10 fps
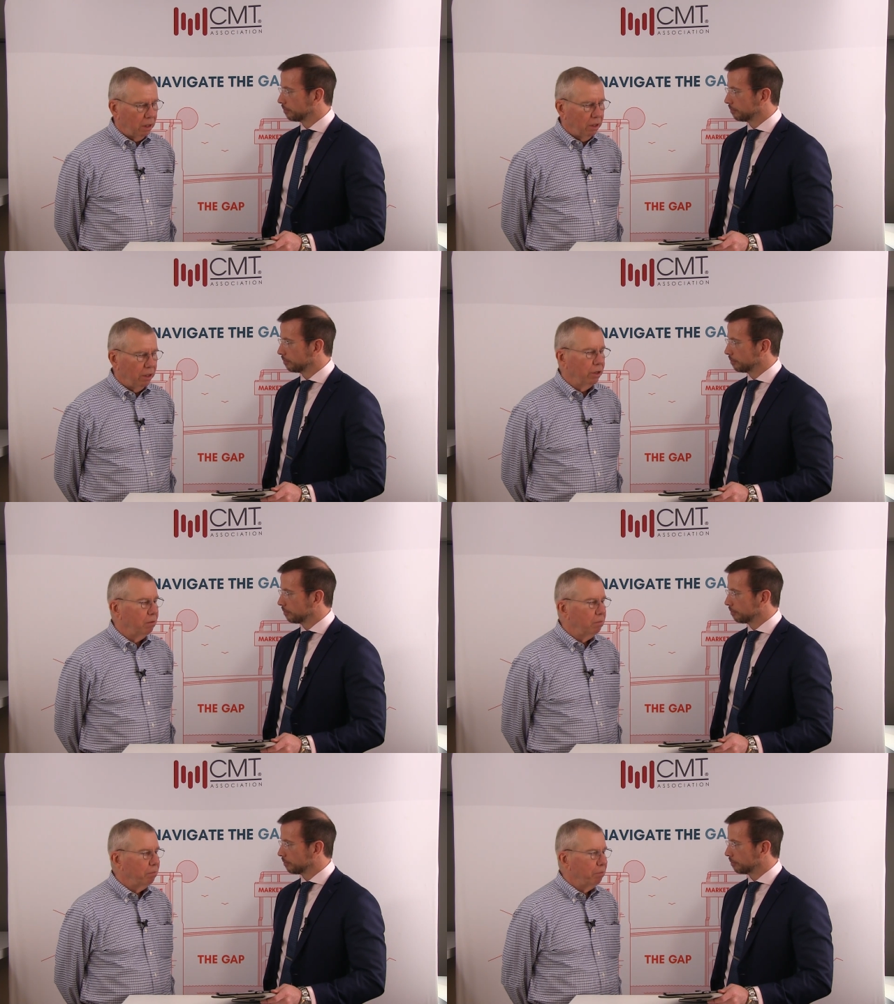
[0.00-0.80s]
Speaker 1: in
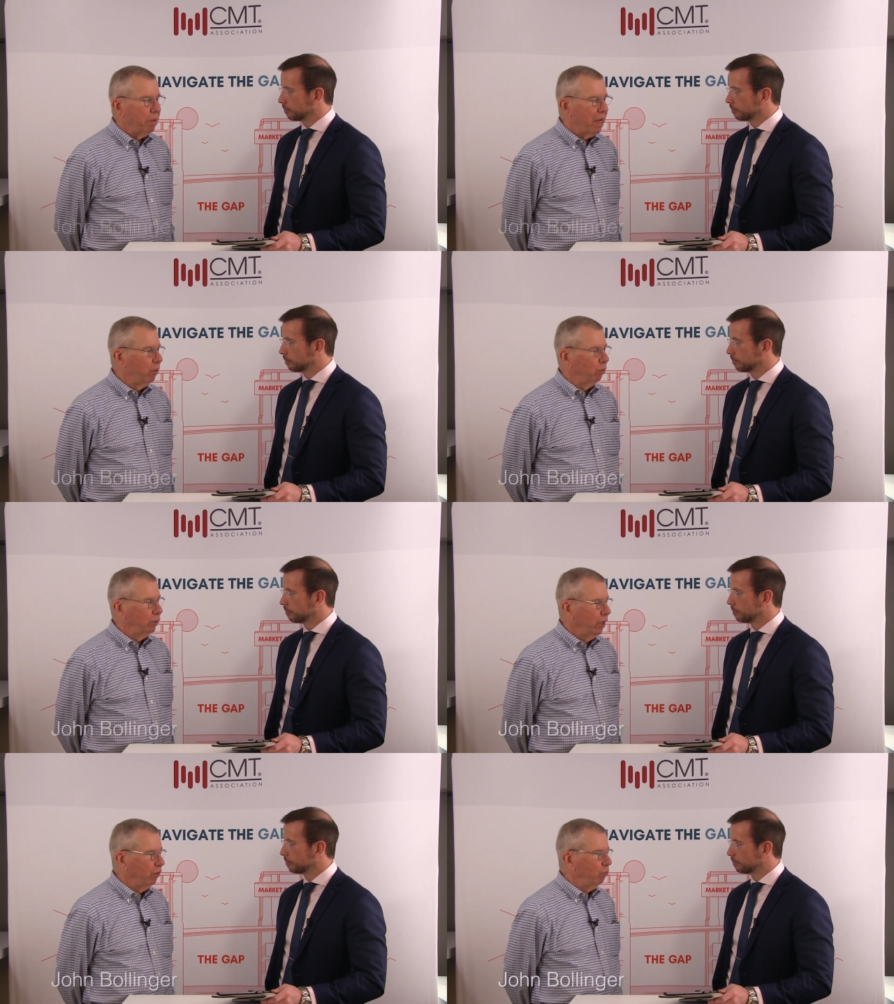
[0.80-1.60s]
the bad
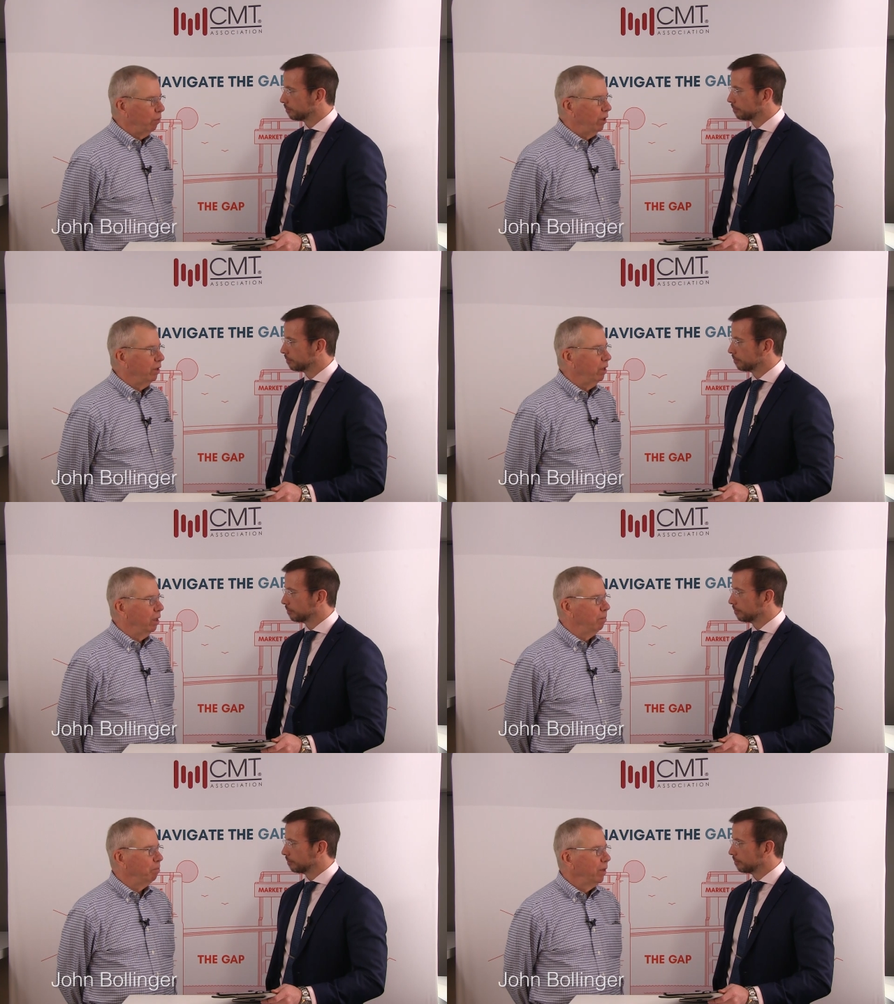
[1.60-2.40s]
old days when
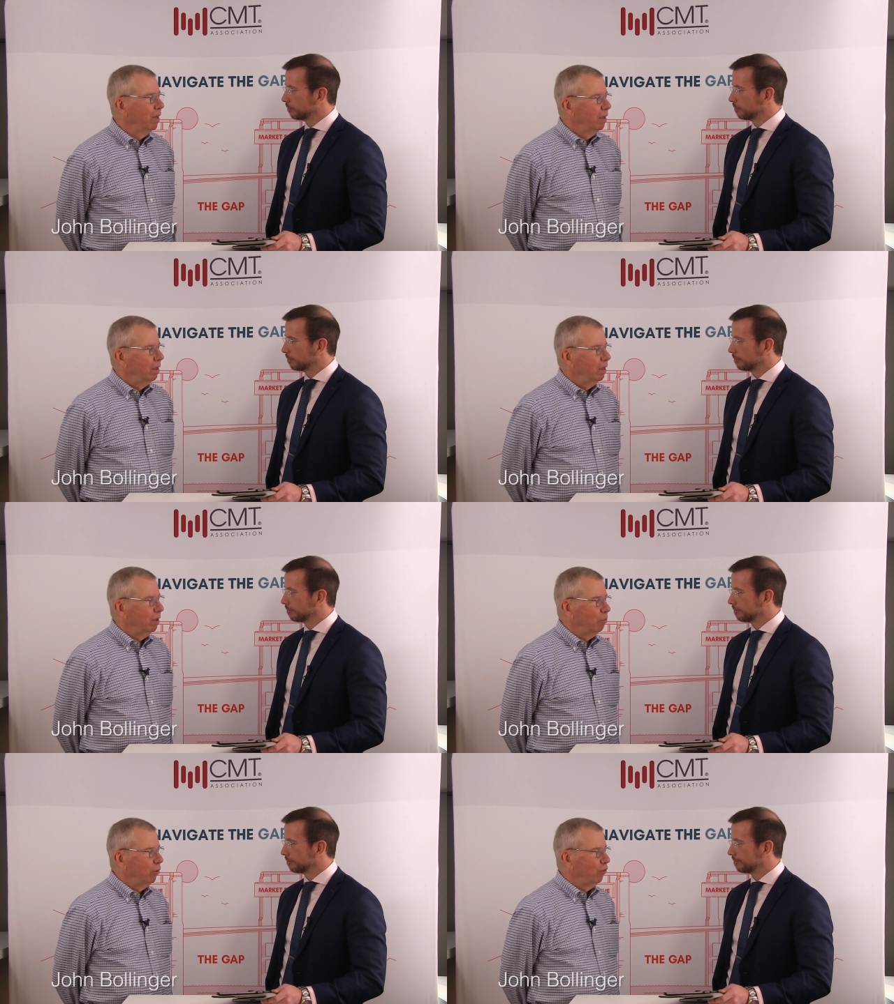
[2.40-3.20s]

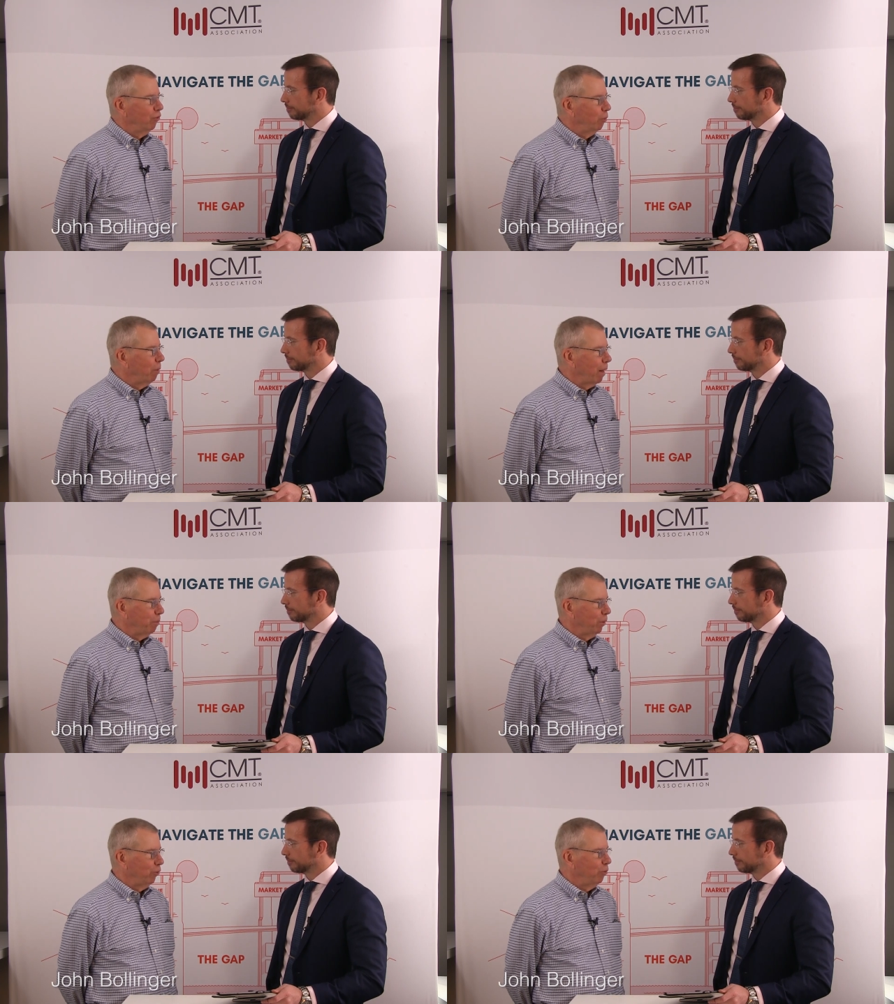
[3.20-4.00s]
it wasn't so
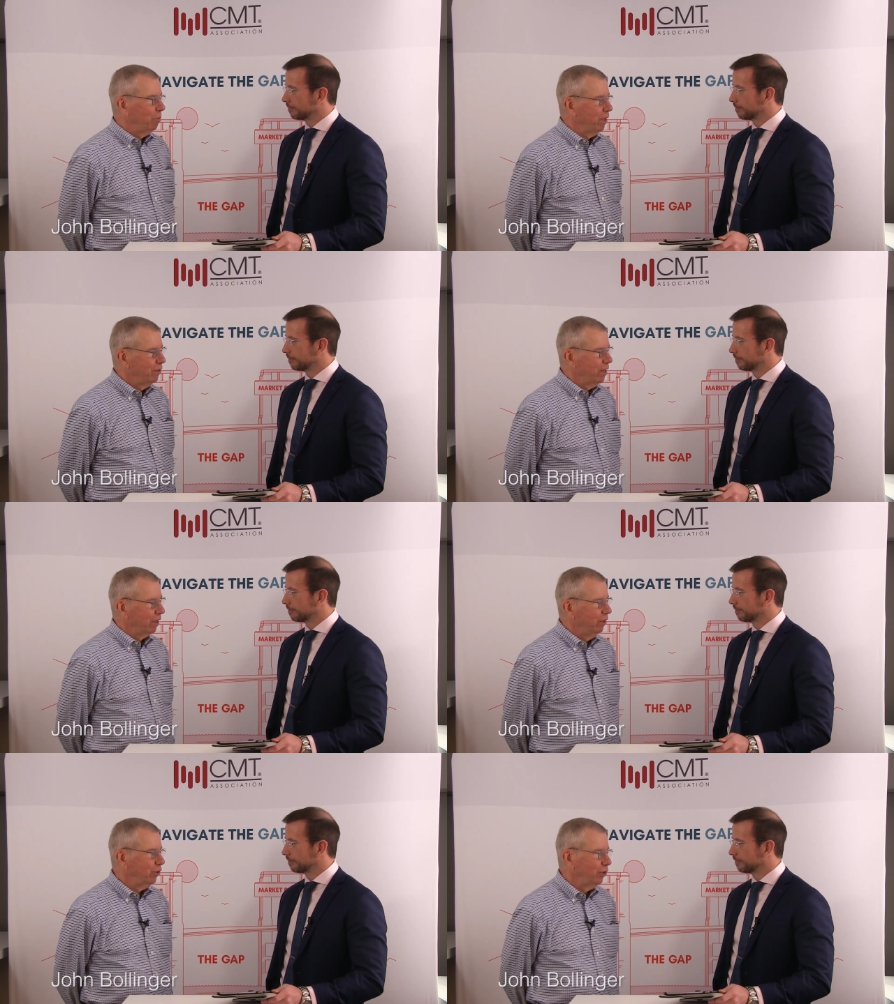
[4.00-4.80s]
popular to be a
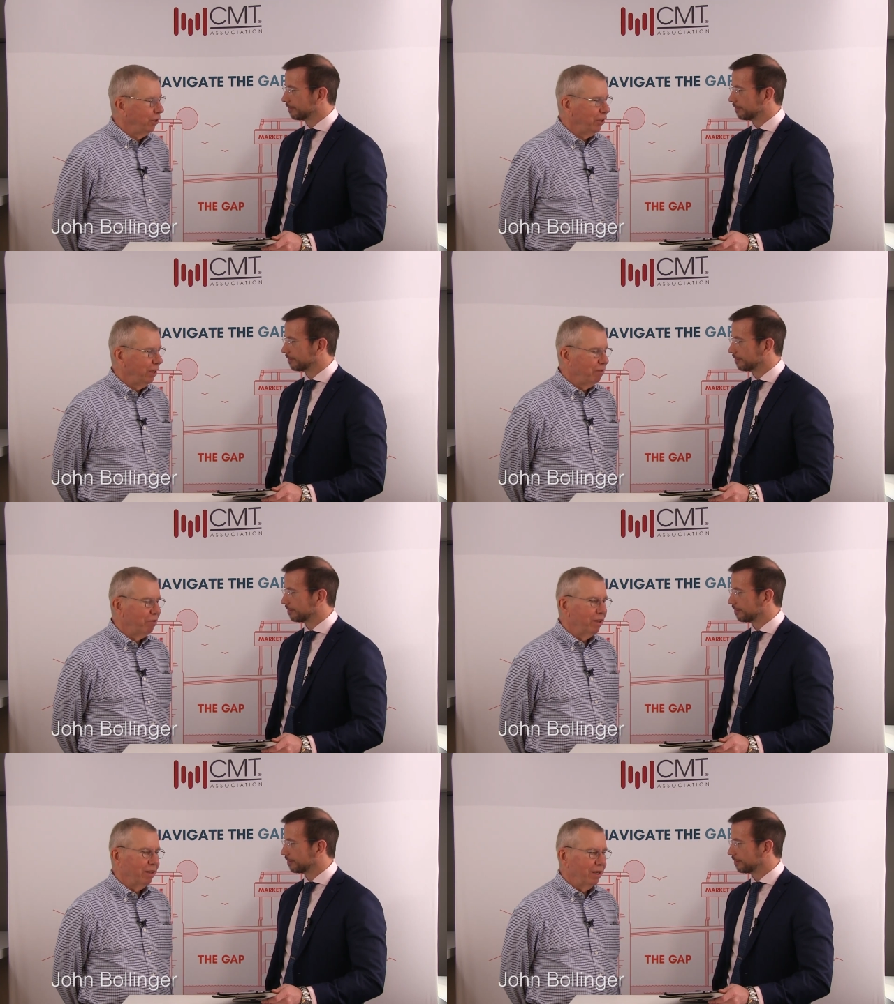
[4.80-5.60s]
technician
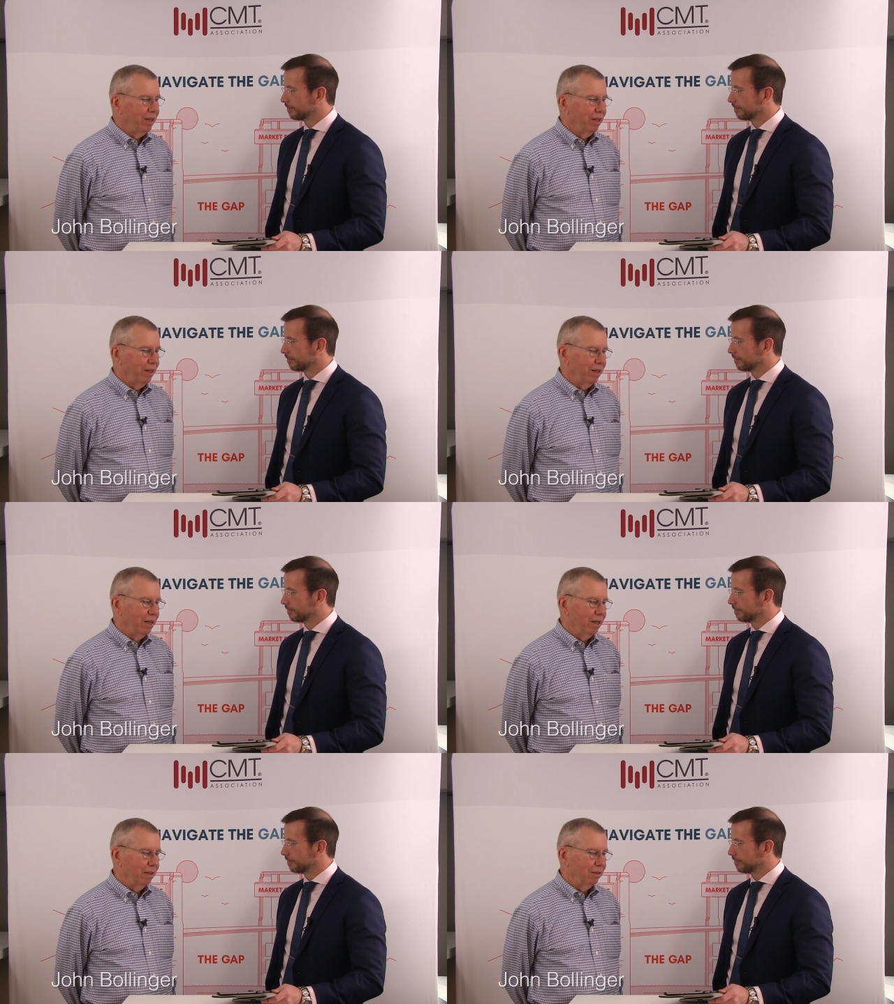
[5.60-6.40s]
in
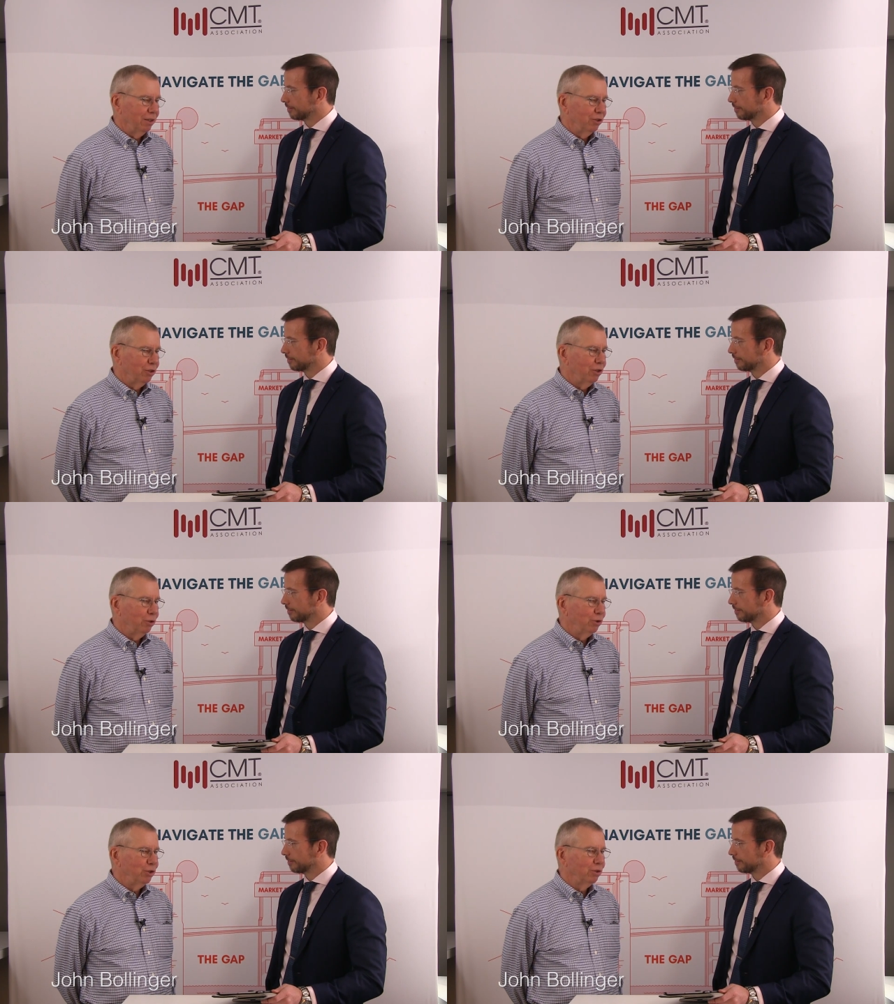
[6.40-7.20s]
the
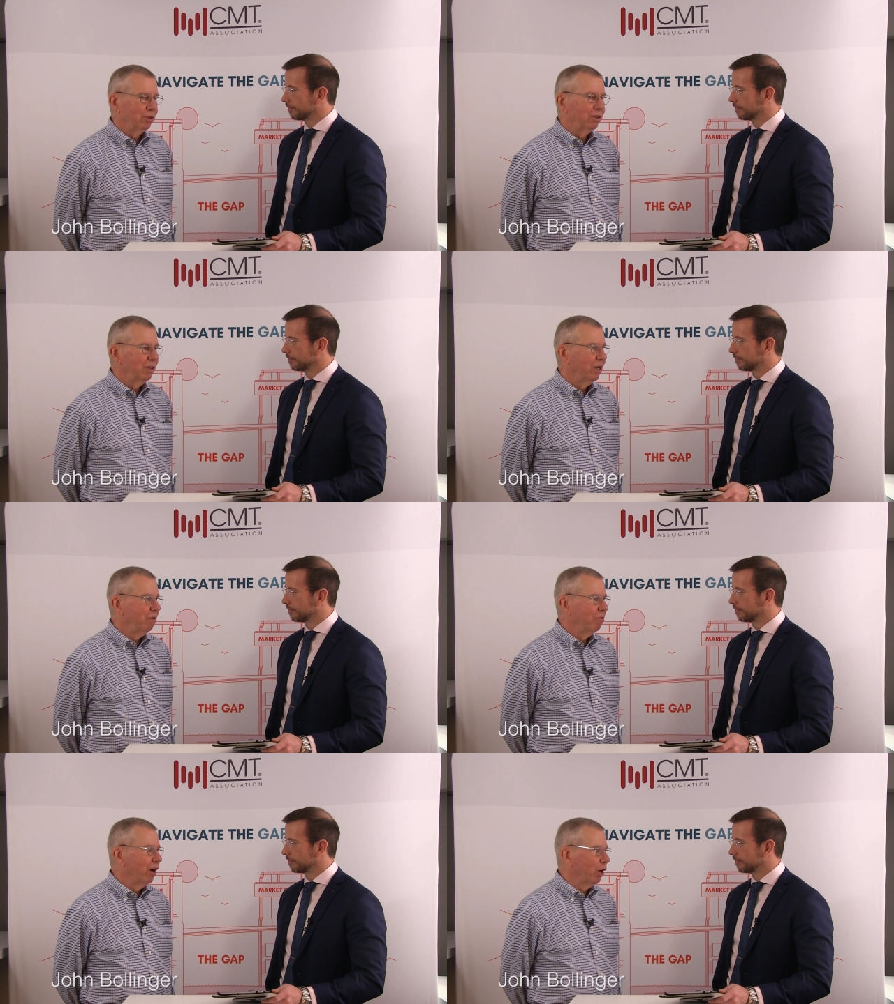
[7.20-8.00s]
institutional
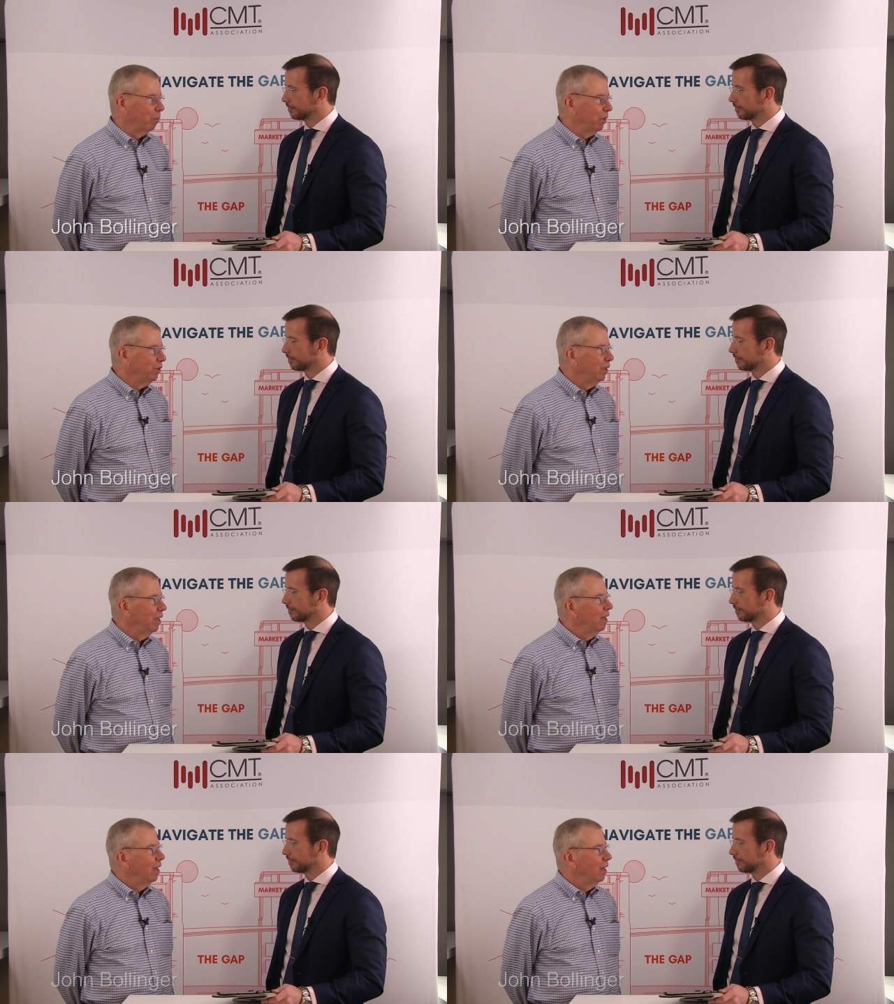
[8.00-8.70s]
environment,